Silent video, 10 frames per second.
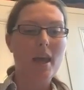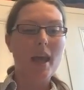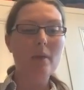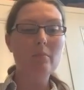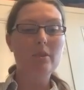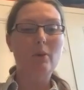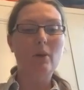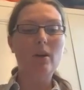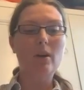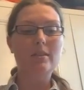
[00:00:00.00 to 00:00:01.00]
In
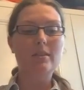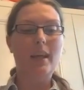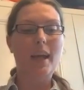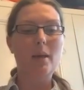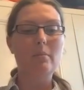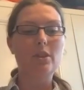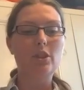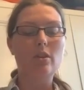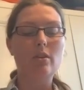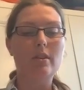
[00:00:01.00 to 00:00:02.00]
response, the Canada Journal
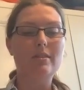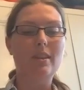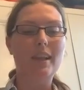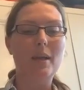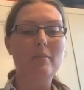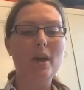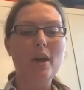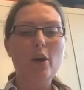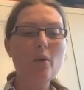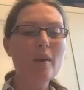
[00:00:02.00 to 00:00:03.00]
exclaimed, "Who in
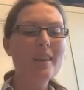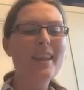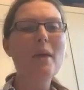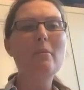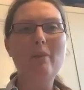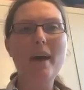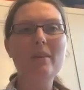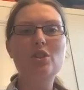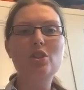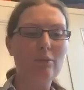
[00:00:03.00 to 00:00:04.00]
the name of heaven is
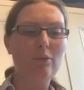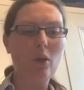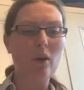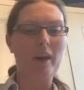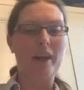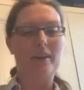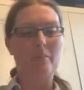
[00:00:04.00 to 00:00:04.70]
John Floyd?